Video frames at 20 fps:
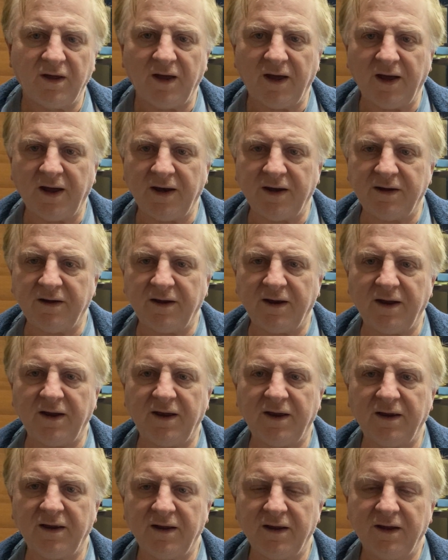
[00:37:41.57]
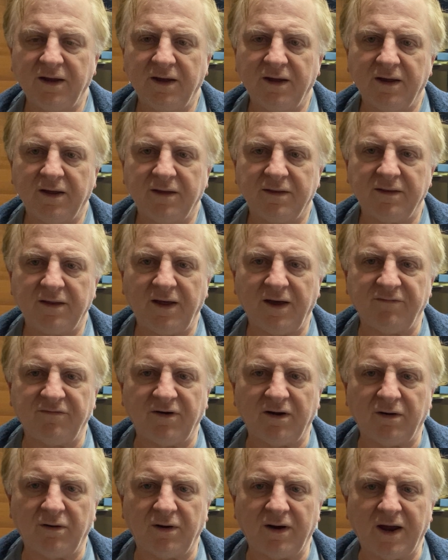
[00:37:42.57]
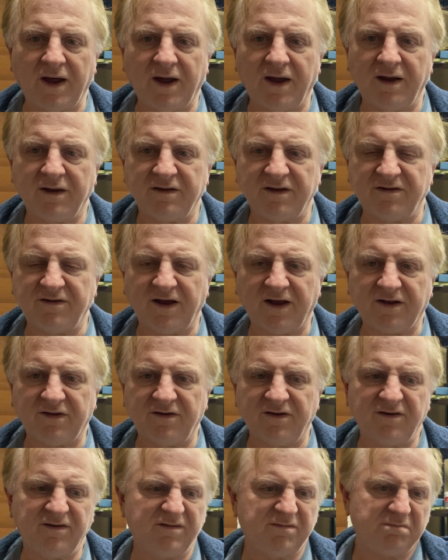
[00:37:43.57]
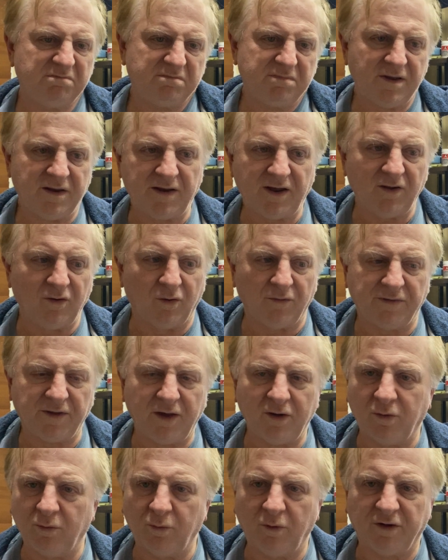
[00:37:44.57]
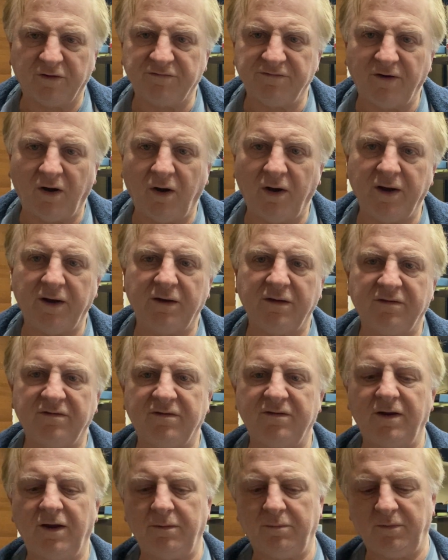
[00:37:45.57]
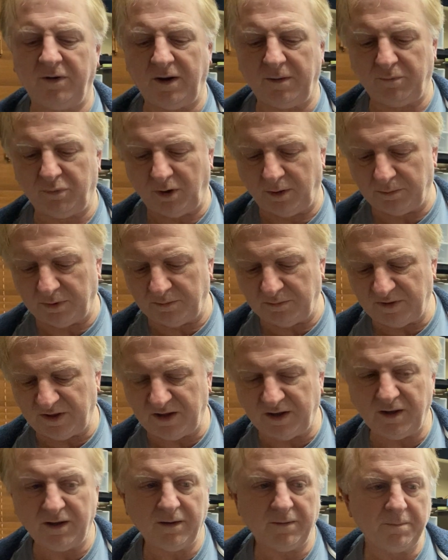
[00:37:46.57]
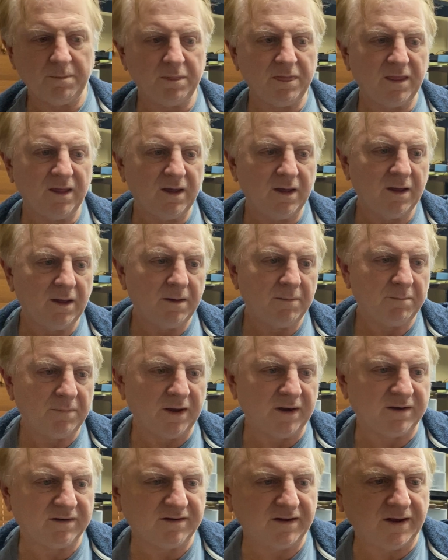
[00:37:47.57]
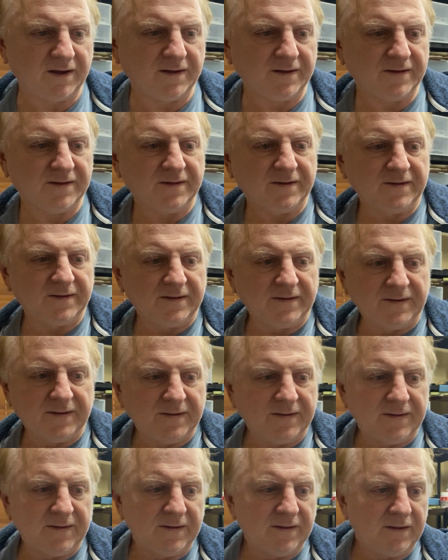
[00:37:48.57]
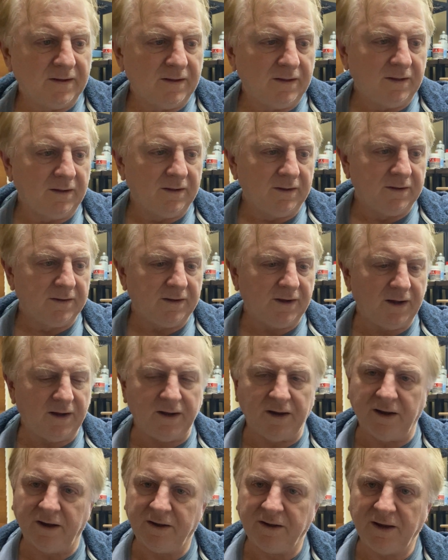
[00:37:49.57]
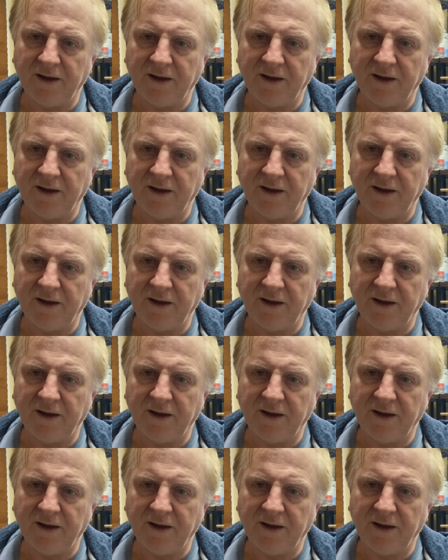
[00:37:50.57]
and the other detectors, and they all work fine. No problem there. But yeah,